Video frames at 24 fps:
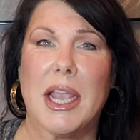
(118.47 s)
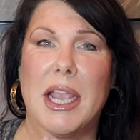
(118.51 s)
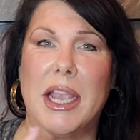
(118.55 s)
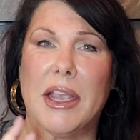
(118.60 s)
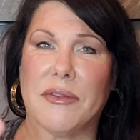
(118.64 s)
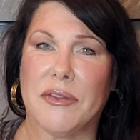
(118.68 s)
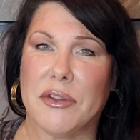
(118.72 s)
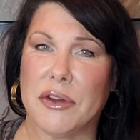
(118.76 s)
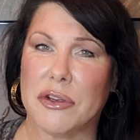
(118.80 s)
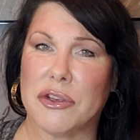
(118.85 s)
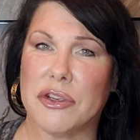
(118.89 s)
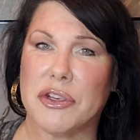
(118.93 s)

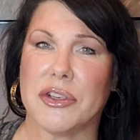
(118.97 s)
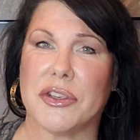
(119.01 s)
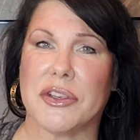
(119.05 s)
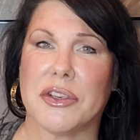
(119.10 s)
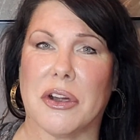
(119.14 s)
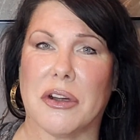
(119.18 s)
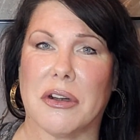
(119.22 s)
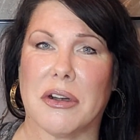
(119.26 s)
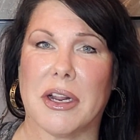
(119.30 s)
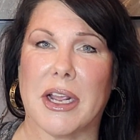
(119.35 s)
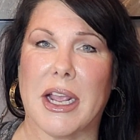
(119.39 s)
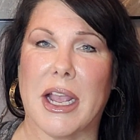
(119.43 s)
If you're just
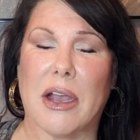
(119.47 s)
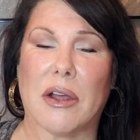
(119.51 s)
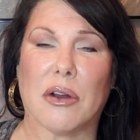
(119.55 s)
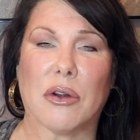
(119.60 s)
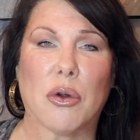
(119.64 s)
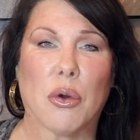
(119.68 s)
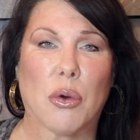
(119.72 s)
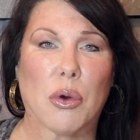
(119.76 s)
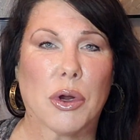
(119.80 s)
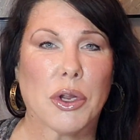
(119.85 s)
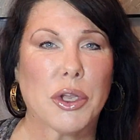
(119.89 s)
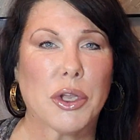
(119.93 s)
starting
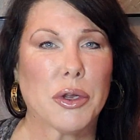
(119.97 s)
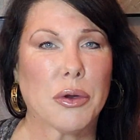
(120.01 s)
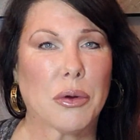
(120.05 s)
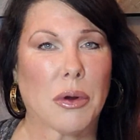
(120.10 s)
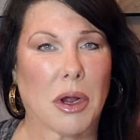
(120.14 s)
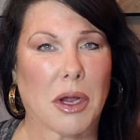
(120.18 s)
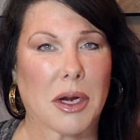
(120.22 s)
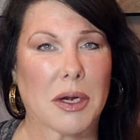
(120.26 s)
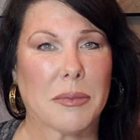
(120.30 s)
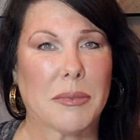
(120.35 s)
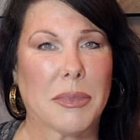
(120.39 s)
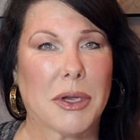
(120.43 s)
out or you're on a